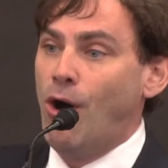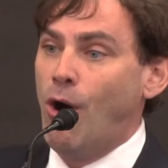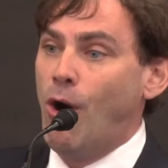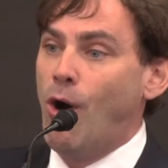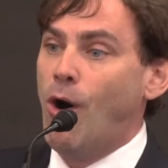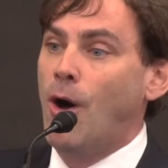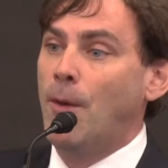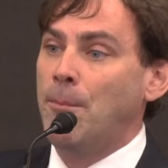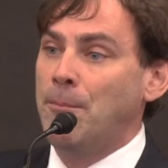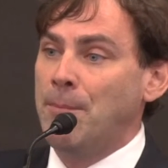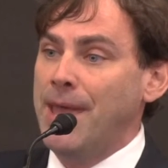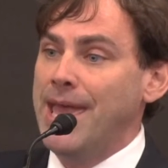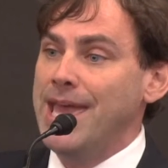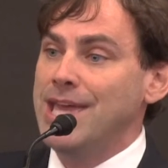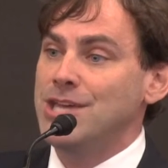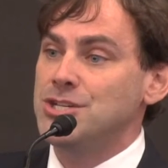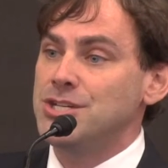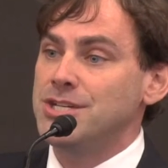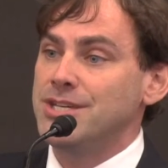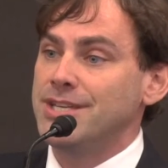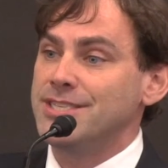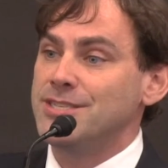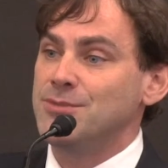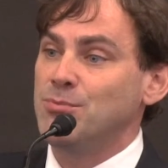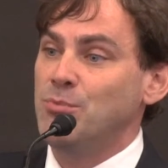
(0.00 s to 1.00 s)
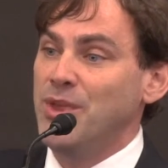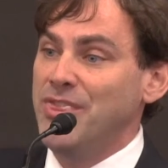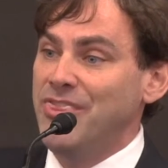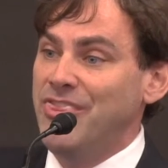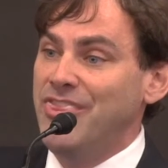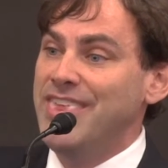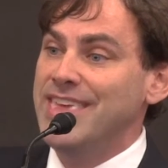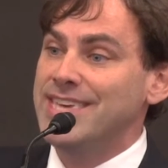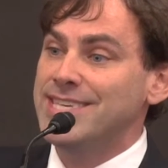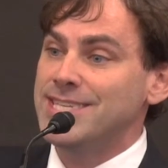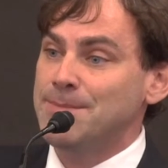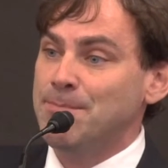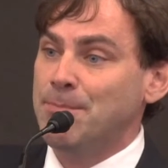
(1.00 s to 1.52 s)
all patients with
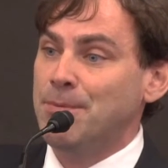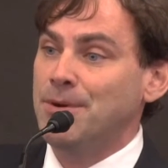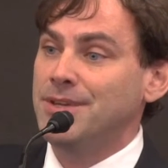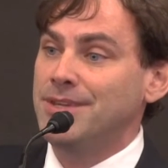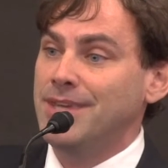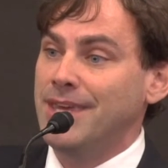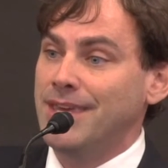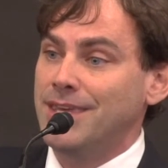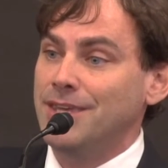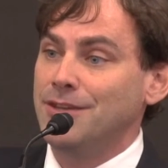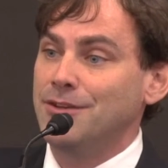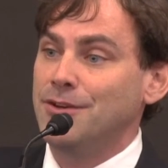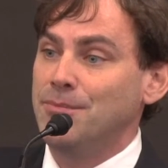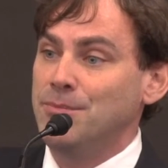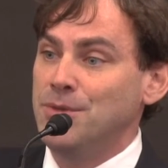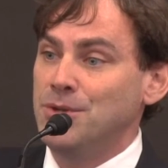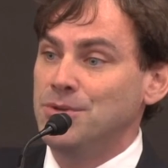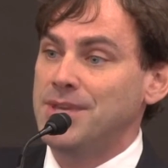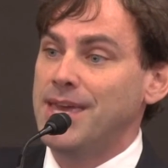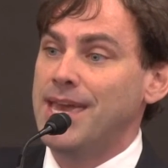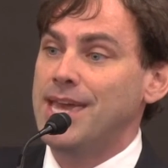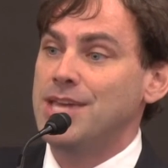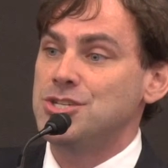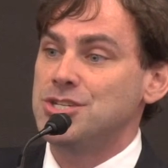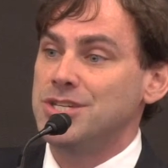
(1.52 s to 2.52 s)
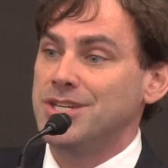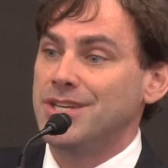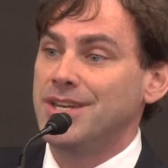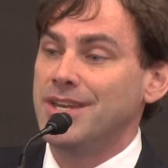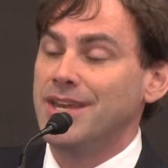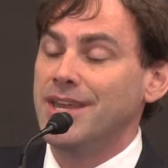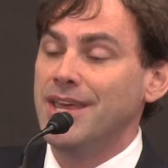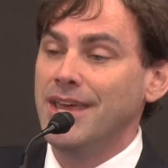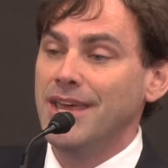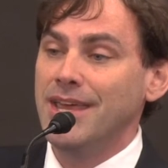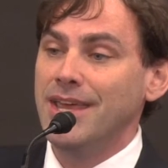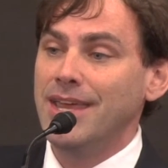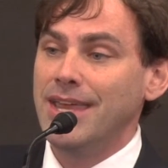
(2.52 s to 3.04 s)
this particular mutation
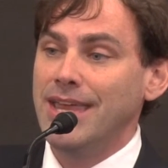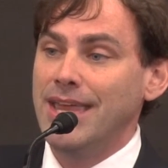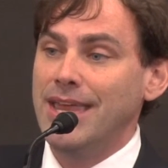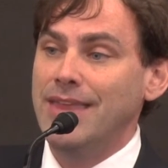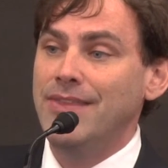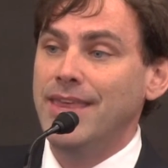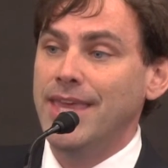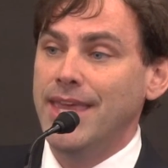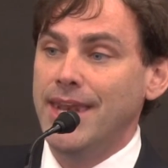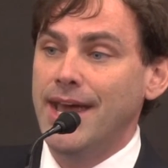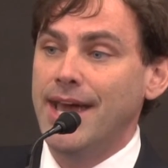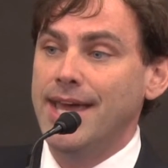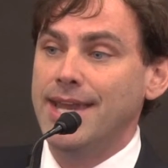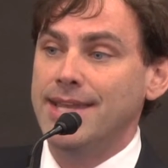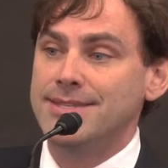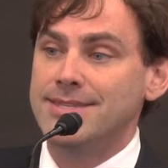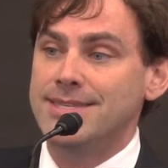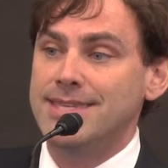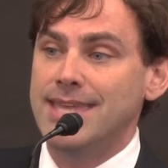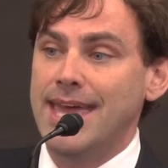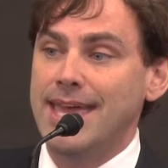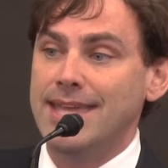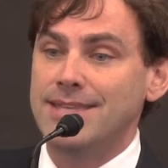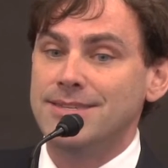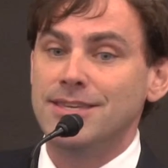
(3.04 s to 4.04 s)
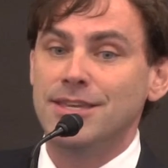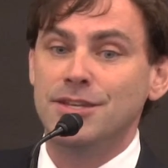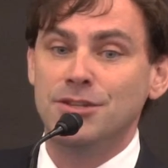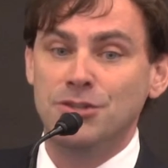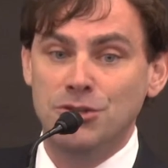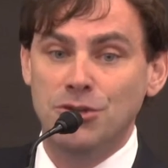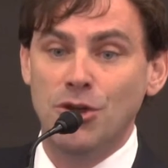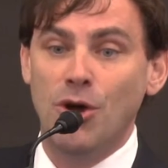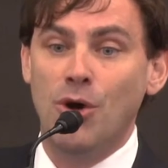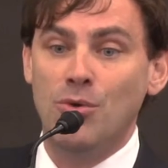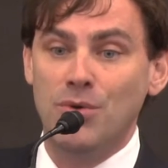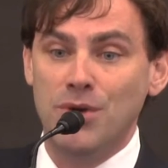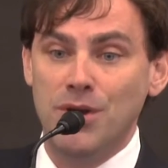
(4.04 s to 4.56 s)
in the United States
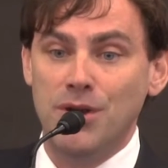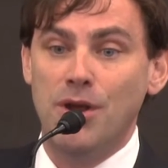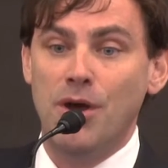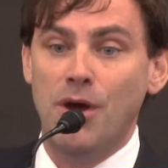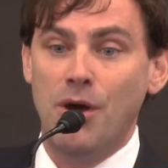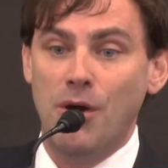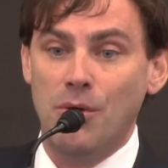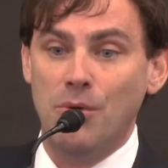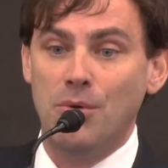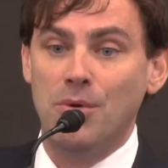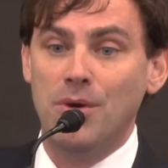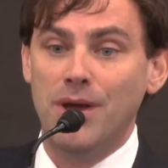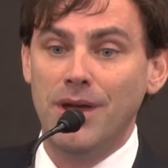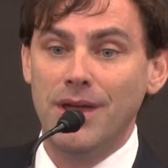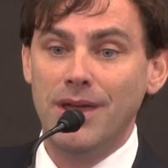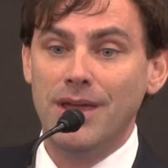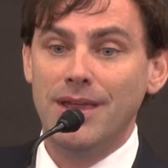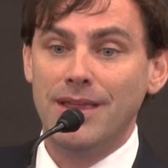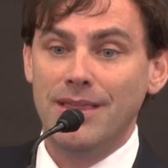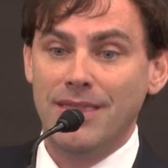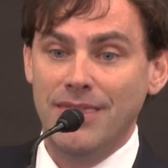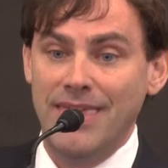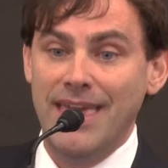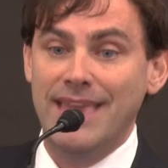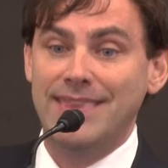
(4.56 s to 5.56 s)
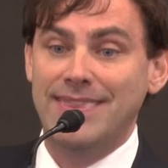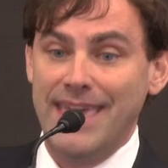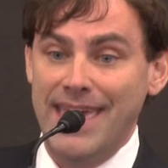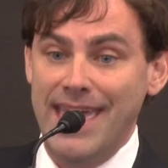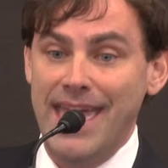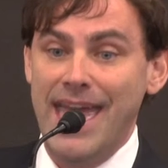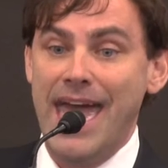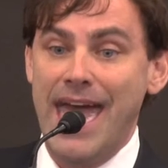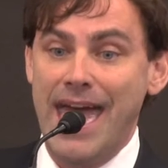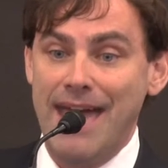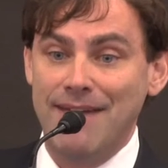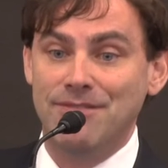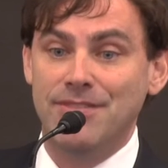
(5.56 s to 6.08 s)
don't know that they
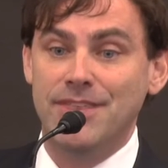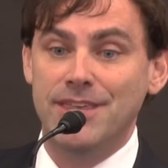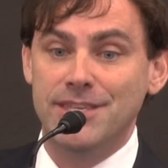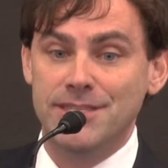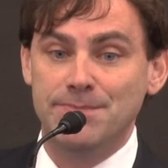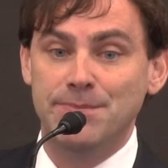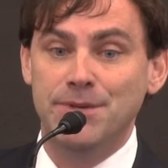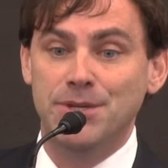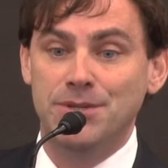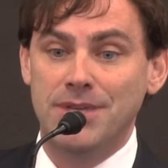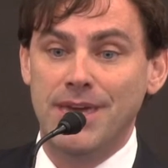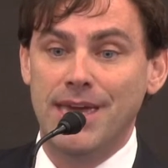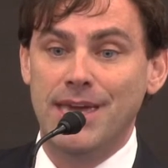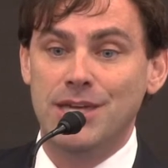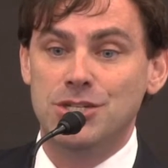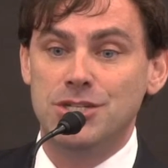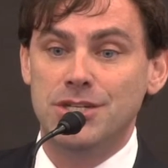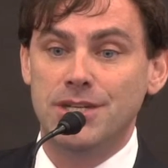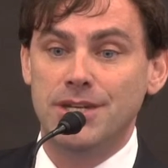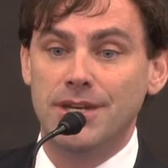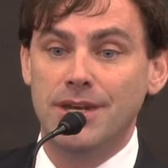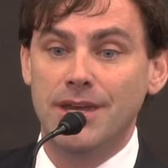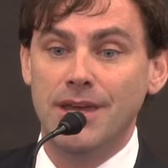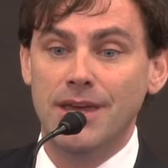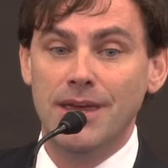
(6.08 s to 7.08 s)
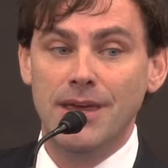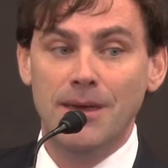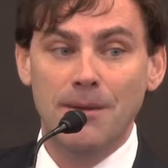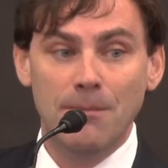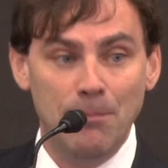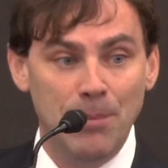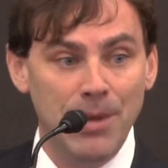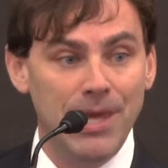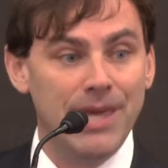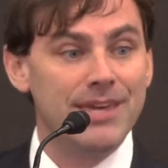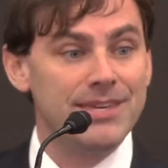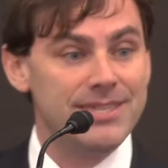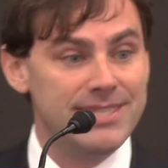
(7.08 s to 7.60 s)
have this mutation,
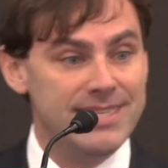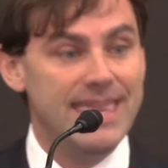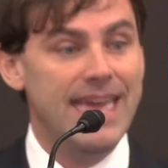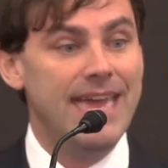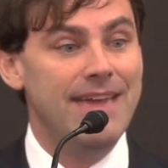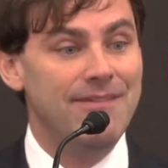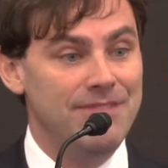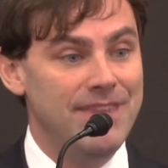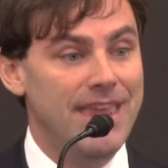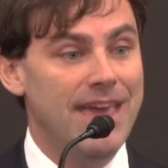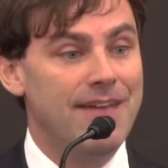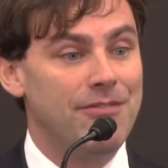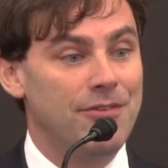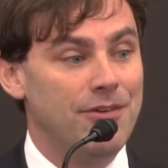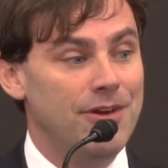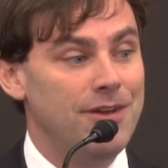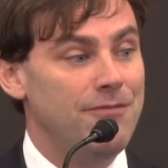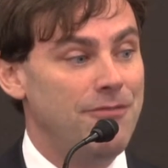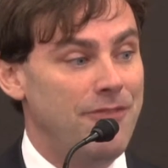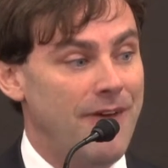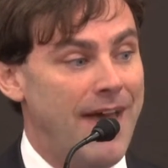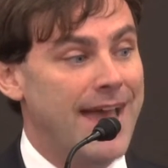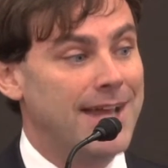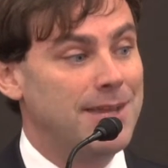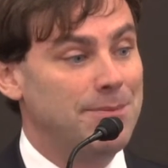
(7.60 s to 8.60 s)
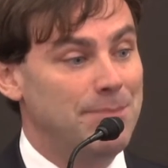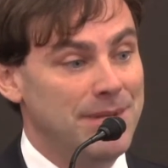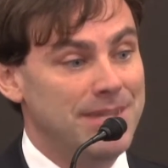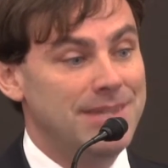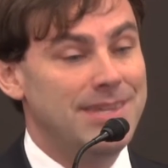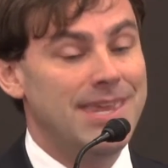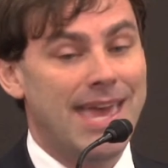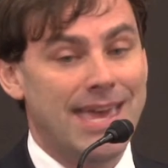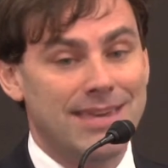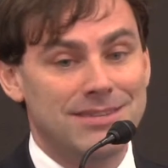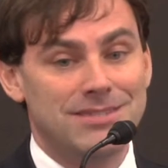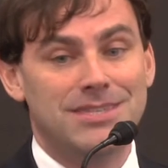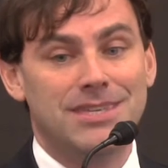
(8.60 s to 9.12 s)
because they've never, in fact, been
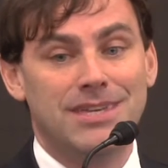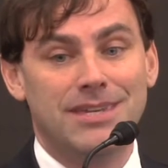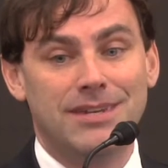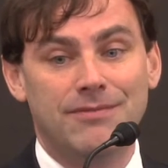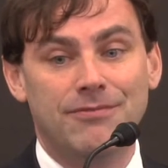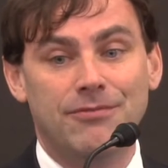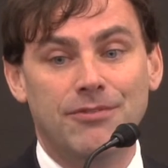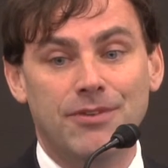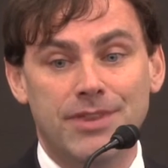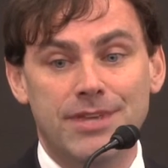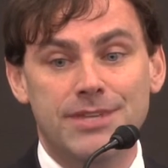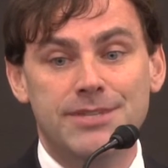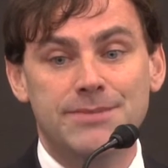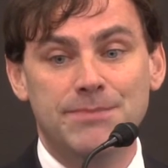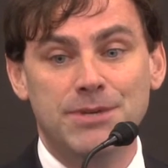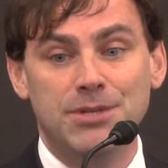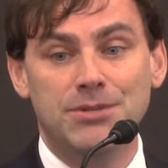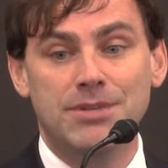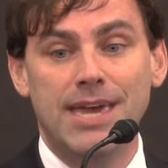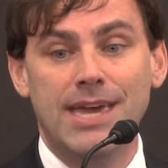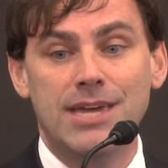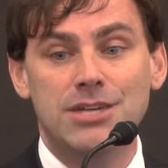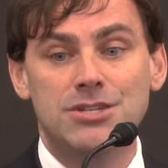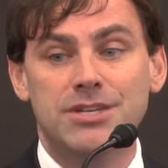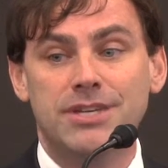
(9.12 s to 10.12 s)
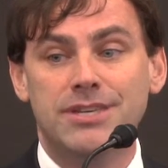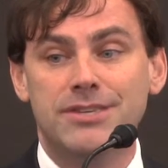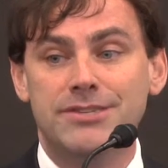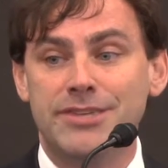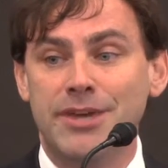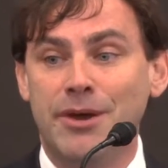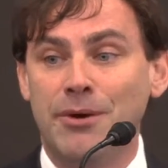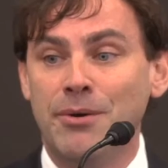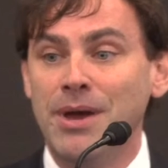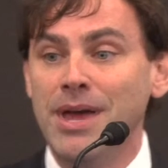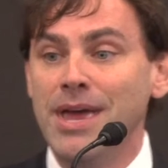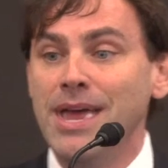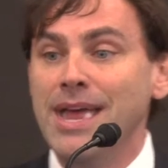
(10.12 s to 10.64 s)
tested for this mutation.
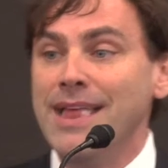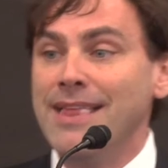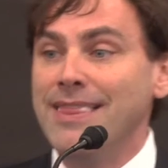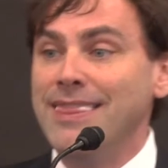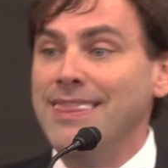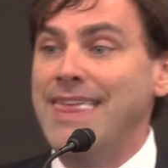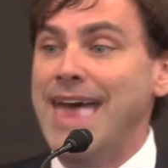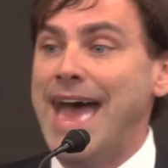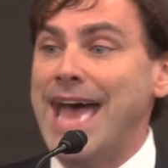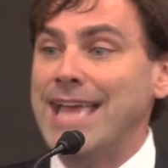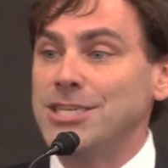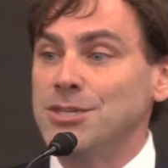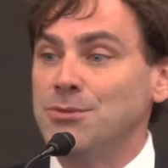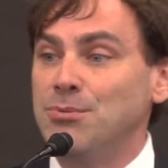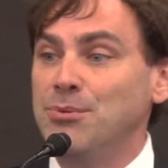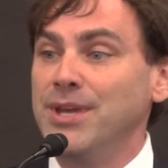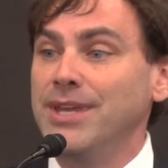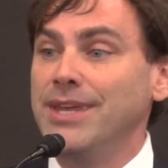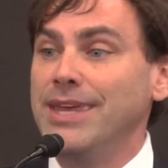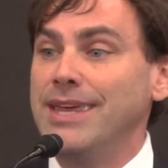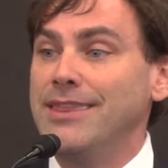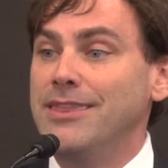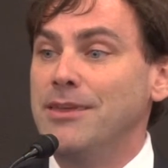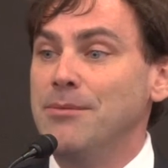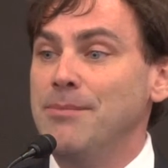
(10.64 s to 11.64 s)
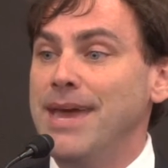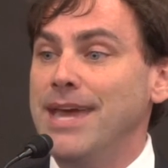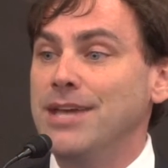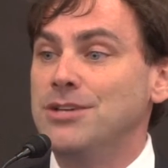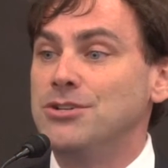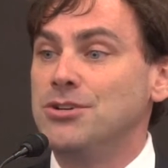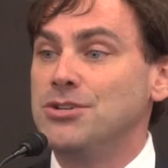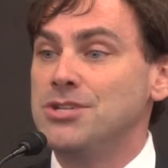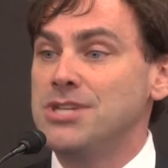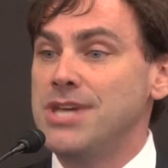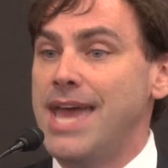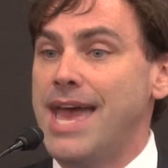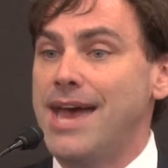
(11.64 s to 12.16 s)
So that's really the
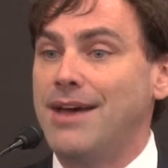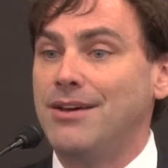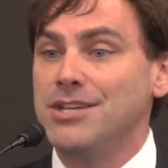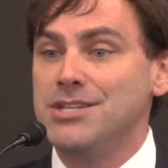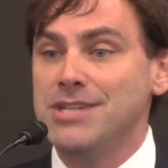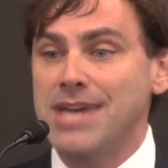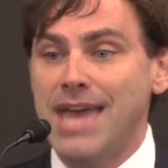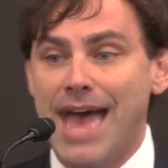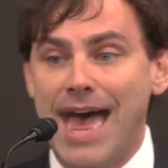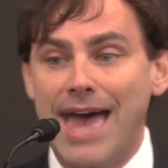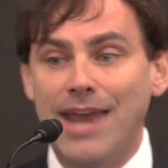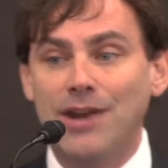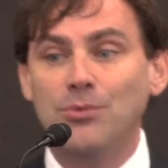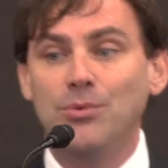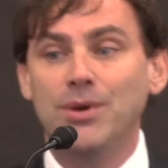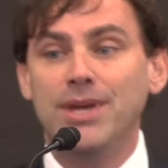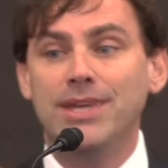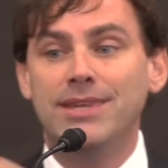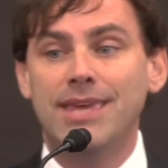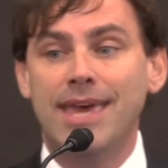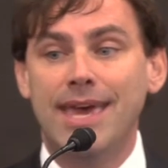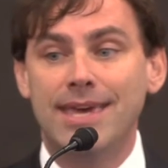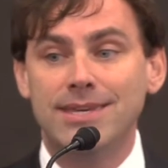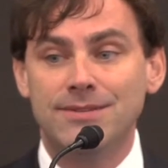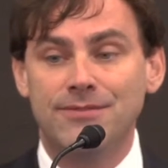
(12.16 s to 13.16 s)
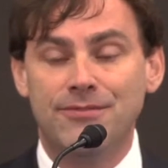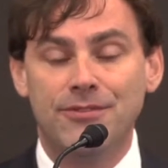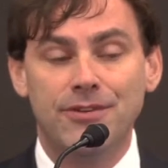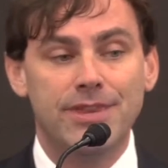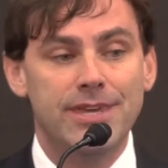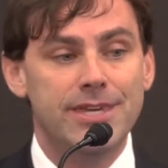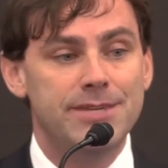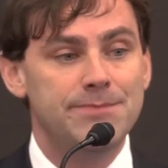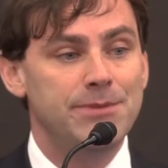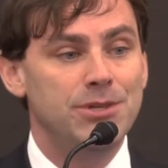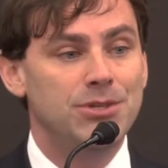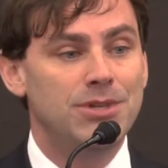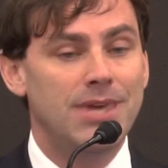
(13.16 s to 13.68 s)
major challenge. How do we test for
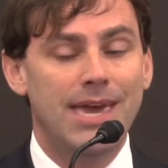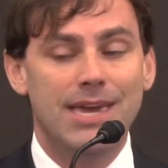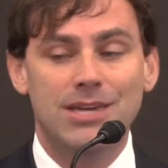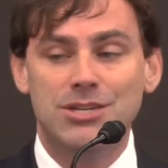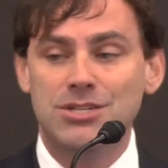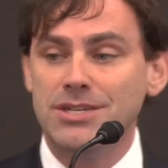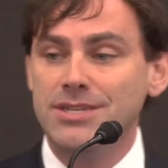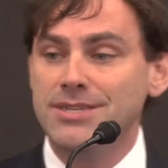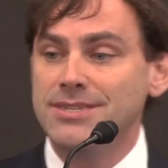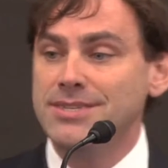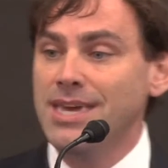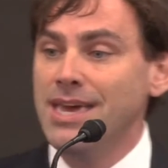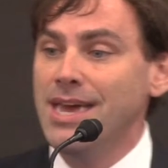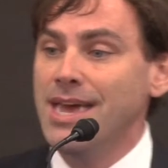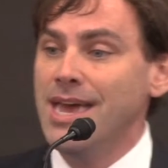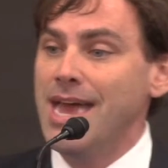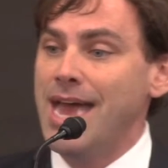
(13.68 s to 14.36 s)
these mutations?